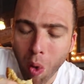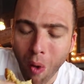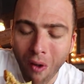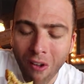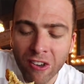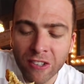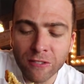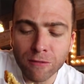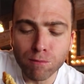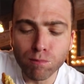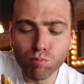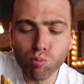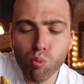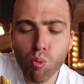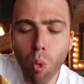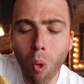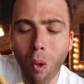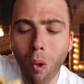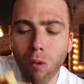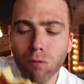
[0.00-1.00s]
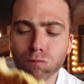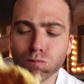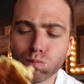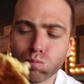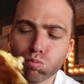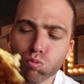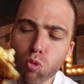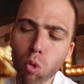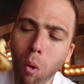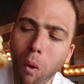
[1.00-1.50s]
I mean, it's pretty
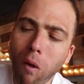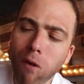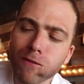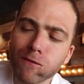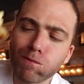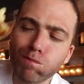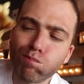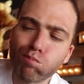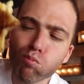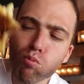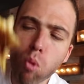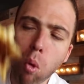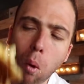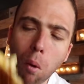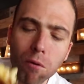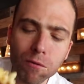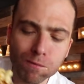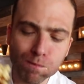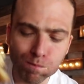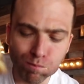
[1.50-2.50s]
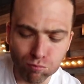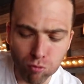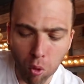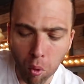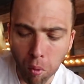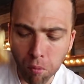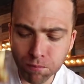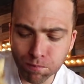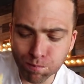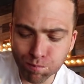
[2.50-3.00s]
filling, but this is like
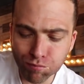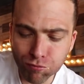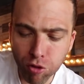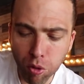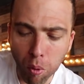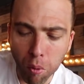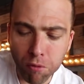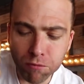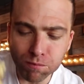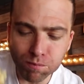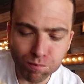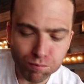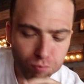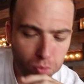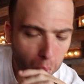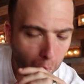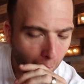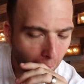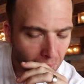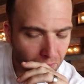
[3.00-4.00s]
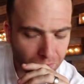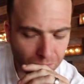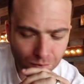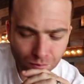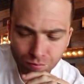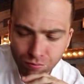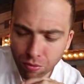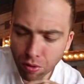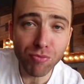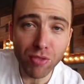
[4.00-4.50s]
the ultimate grilled cheese for sure.
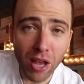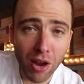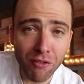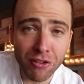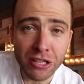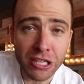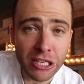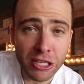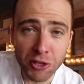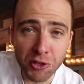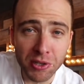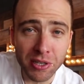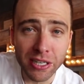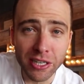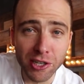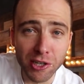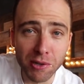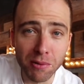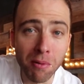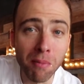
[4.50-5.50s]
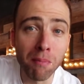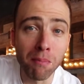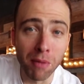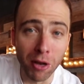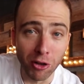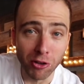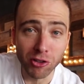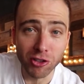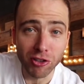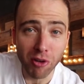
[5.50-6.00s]
Everything you eat here
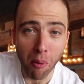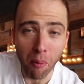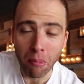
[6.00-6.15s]
melts.